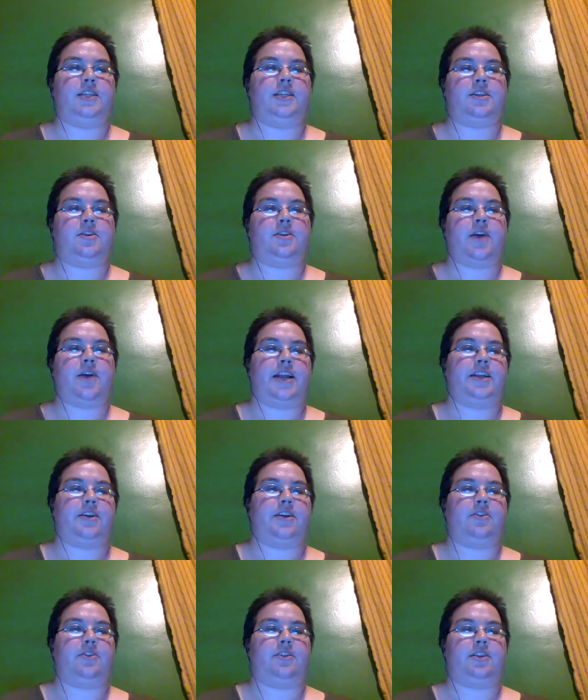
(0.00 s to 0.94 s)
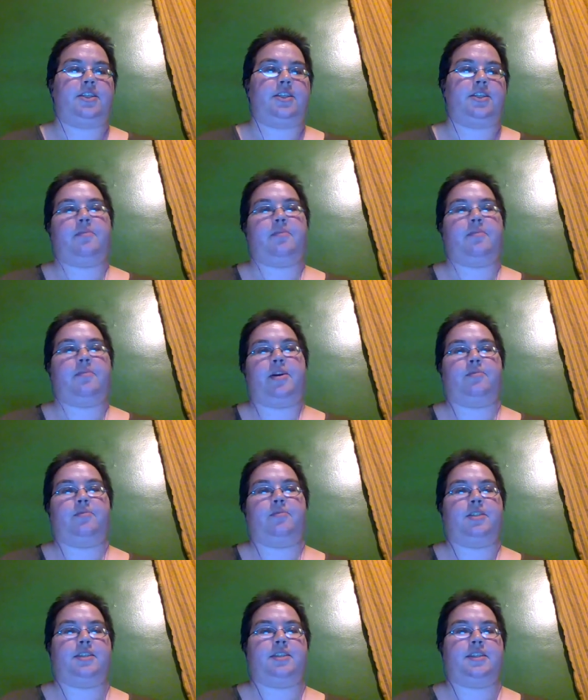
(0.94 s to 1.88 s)
So had to go to the tiebreaker,
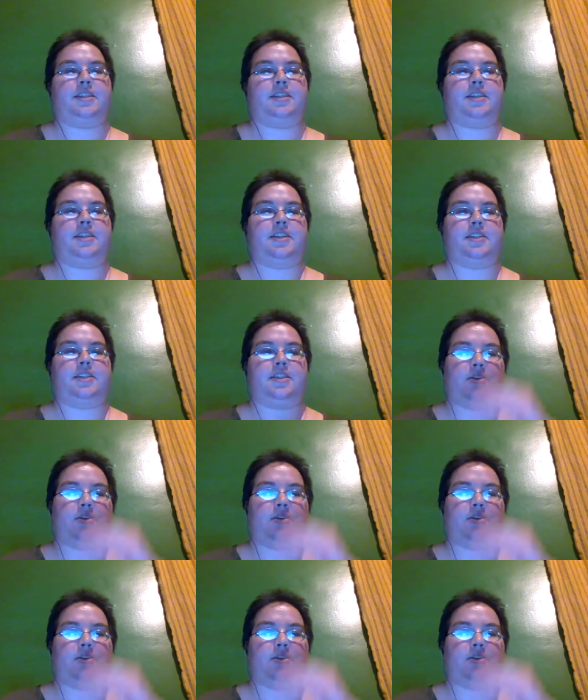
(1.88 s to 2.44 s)
which is assists.